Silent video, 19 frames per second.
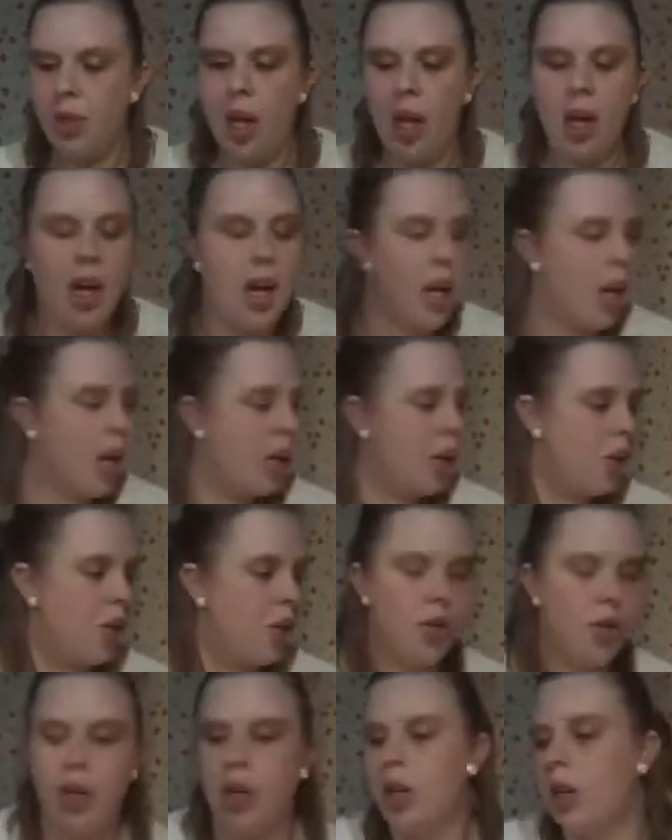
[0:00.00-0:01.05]
and you
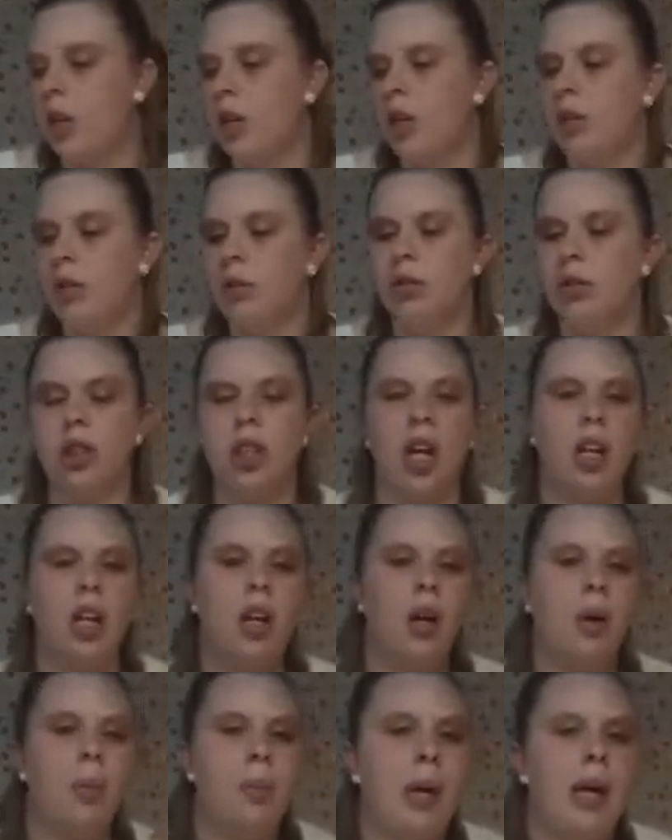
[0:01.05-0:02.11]
can use
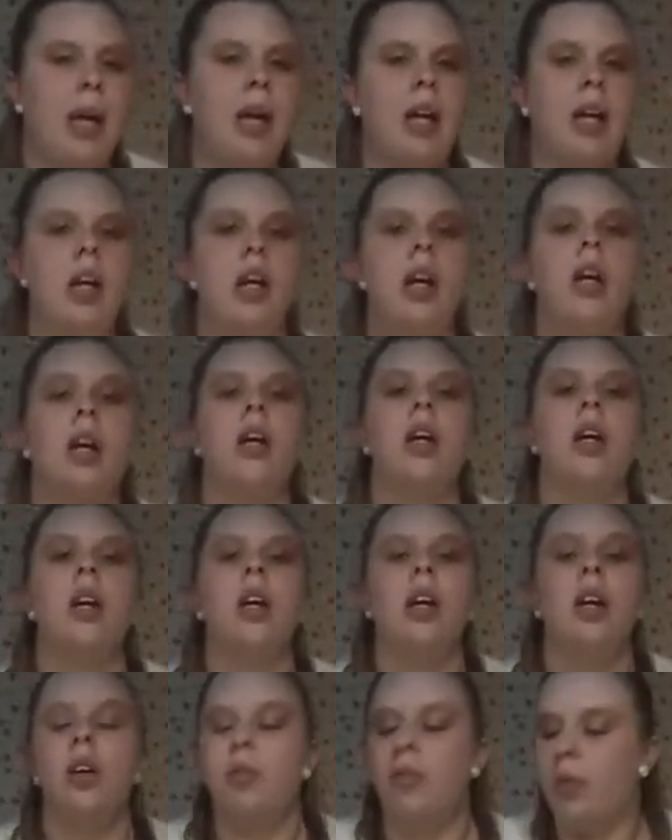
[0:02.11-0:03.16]
yellow, pink.
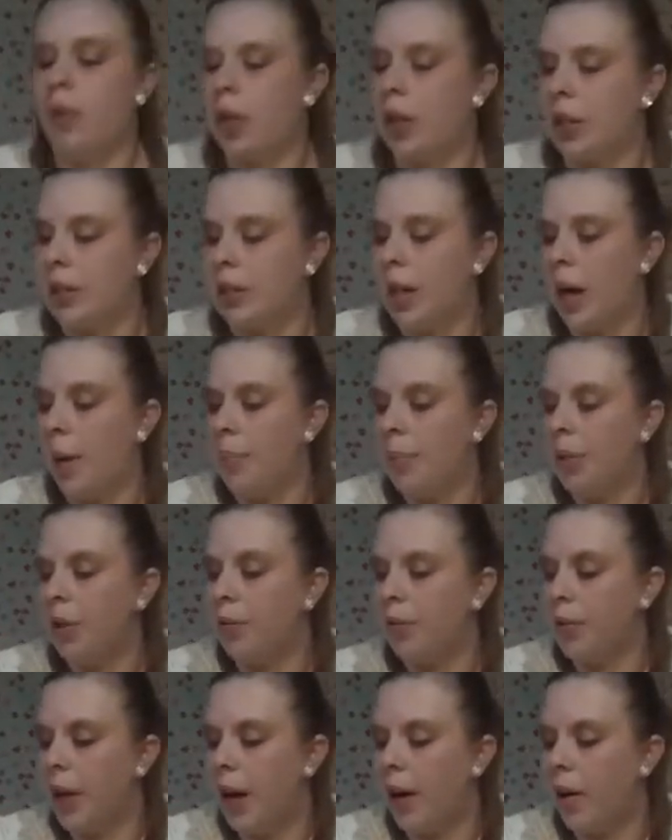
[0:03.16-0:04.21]
For the top of the
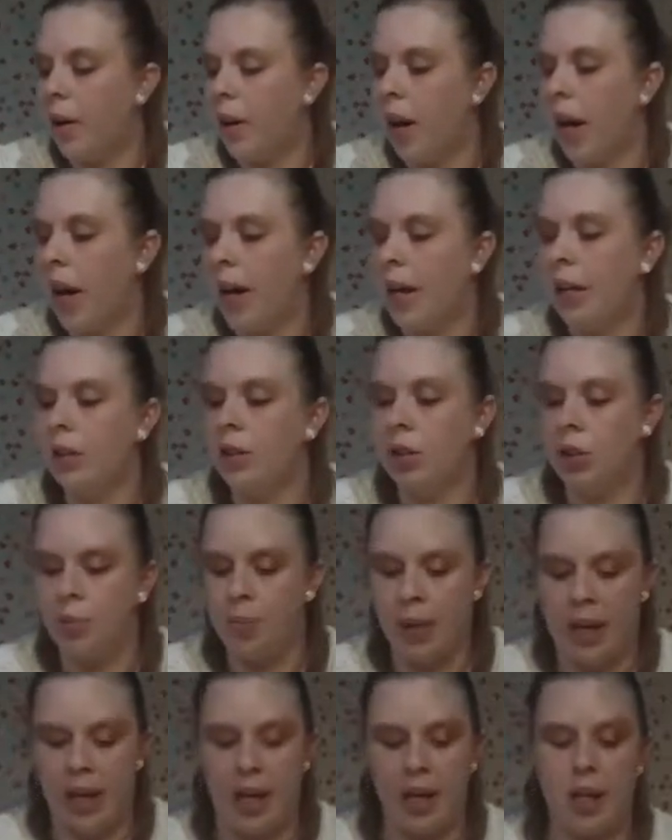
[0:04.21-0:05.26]
flower, I use
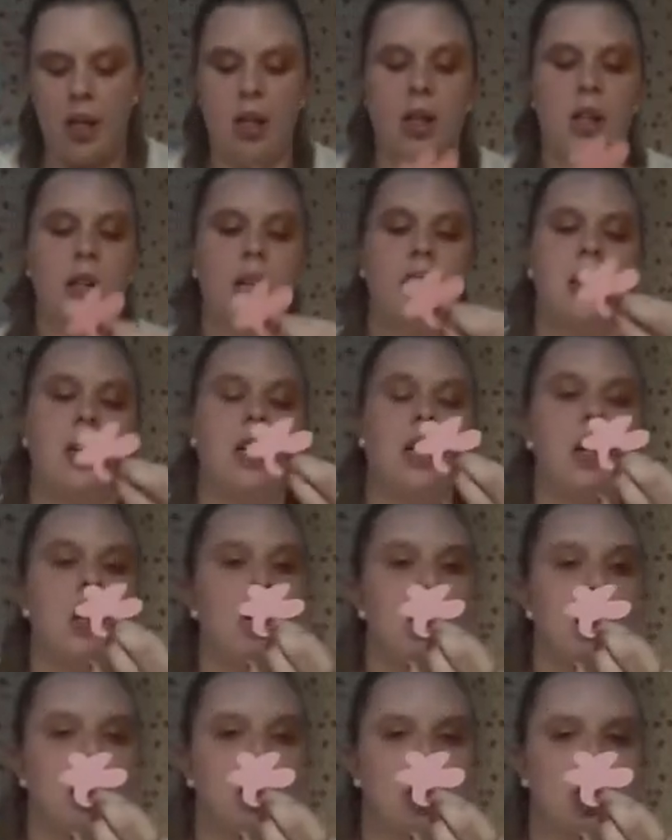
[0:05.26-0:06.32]
pink.
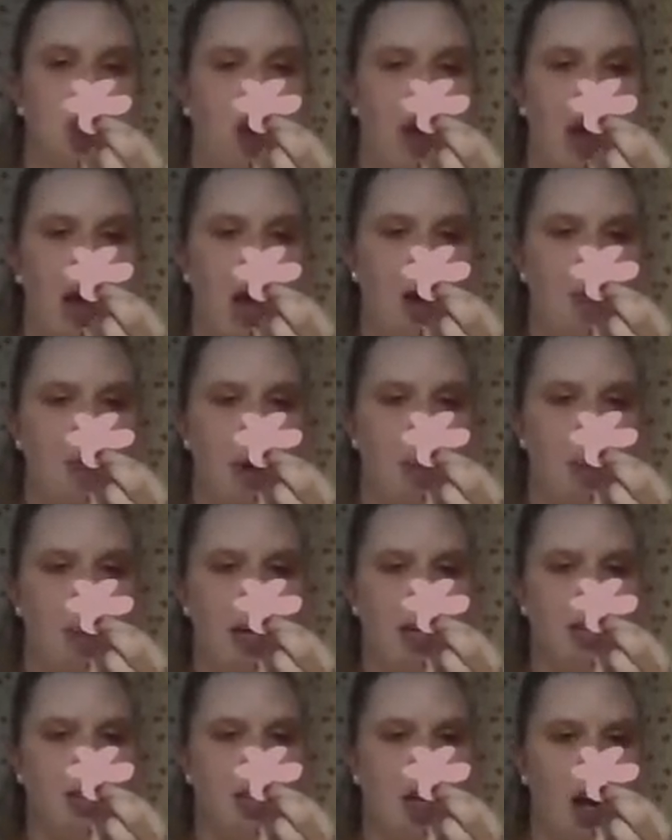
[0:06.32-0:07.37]
So I have my
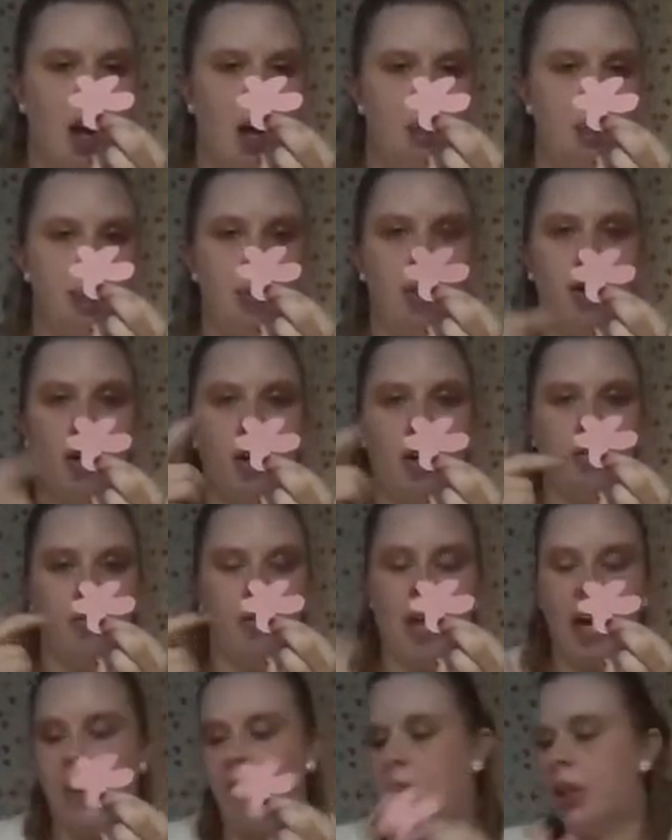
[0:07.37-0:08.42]
pink top of
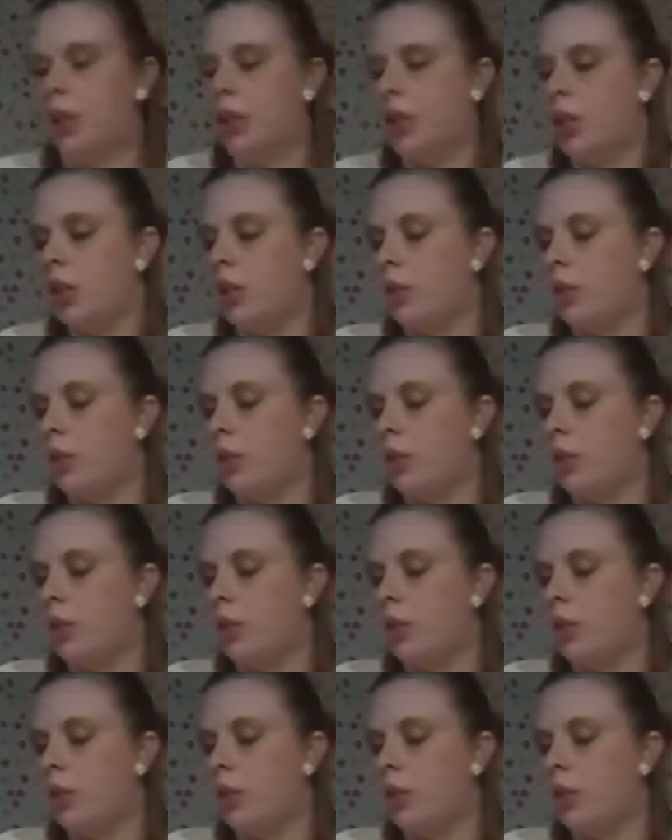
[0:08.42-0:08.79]
flowers.